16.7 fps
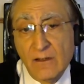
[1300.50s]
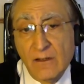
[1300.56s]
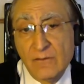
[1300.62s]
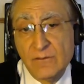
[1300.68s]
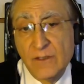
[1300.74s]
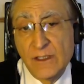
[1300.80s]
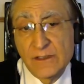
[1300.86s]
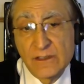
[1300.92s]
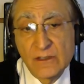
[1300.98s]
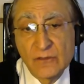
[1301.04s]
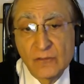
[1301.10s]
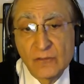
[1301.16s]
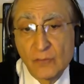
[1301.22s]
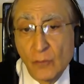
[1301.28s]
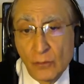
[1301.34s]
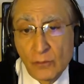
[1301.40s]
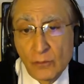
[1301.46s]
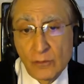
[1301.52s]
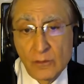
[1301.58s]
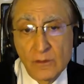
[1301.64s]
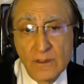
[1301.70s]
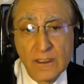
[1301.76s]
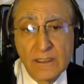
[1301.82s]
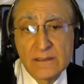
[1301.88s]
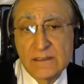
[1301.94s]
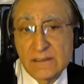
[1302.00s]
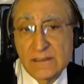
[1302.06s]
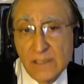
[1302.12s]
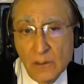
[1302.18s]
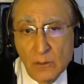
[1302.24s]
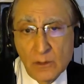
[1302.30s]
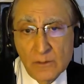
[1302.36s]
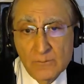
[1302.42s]
versus rural, and
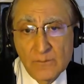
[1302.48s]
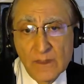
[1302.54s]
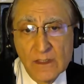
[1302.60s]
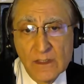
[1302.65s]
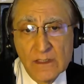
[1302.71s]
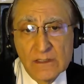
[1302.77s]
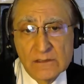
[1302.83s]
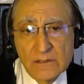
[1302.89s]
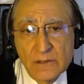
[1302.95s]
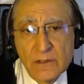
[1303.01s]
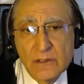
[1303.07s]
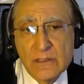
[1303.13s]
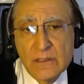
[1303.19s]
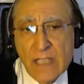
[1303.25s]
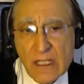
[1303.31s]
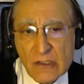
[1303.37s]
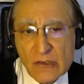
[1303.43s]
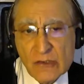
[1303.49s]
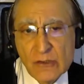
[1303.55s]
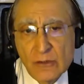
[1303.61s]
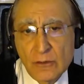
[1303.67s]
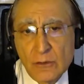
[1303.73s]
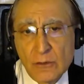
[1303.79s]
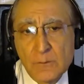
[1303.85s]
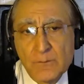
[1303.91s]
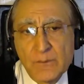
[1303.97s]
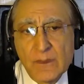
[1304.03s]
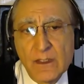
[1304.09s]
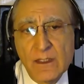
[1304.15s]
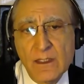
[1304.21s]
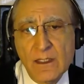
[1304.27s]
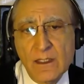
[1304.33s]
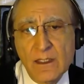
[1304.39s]
so on. So the national
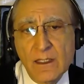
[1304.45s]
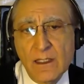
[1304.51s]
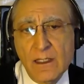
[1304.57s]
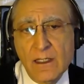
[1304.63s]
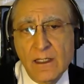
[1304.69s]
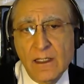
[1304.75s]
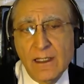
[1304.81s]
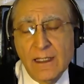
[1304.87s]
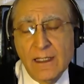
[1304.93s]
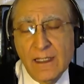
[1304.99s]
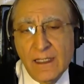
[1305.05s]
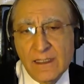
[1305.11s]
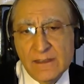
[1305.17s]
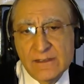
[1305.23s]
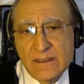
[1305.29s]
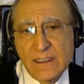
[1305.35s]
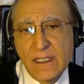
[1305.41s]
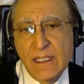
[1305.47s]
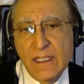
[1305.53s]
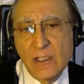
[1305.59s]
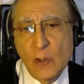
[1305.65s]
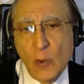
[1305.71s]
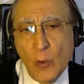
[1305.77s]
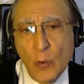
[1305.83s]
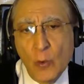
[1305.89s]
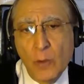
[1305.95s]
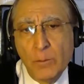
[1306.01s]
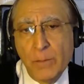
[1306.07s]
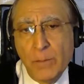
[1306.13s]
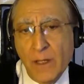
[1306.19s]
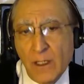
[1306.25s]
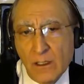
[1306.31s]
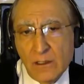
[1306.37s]
is a core
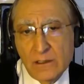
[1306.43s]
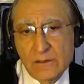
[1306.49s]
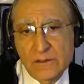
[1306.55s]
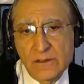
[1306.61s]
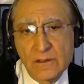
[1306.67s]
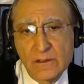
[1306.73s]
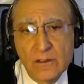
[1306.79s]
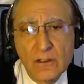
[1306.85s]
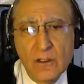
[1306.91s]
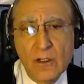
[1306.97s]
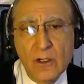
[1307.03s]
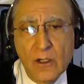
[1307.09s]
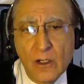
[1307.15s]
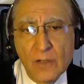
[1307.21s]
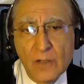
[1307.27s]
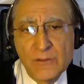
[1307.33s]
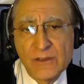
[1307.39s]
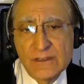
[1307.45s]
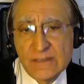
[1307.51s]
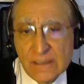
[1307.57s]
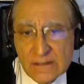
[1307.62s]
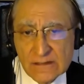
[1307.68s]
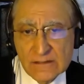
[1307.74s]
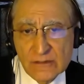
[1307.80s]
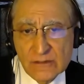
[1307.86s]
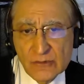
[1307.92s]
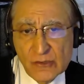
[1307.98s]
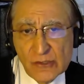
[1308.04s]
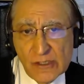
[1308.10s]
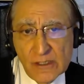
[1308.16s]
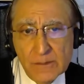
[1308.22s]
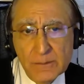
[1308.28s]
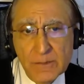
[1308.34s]
part of
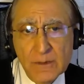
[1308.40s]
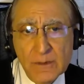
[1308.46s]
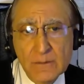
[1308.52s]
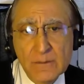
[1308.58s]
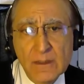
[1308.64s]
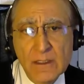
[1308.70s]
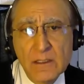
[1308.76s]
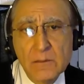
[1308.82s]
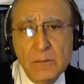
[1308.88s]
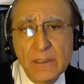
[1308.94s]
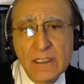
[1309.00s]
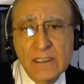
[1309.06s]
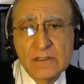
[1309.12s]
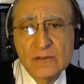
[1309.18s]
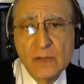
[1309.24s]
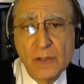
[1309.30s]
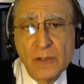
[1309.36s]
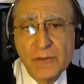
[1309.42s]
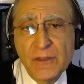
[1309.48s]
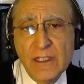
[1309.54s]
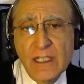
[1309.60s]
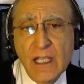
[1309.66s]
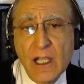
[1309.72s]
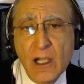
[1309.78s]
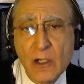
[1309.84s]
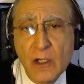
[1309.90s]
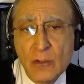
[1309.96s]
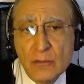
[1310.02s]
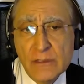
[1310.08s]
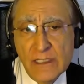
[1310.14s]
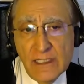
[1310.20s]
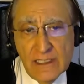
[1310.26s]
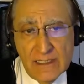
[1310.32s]
citizenship, but it's not the
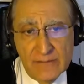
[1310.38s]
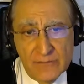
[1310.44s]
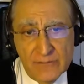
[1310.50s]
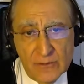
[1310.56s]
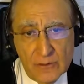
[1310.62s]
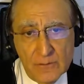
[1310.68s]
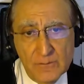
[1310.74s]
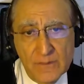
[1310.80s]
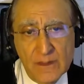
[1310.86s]
only level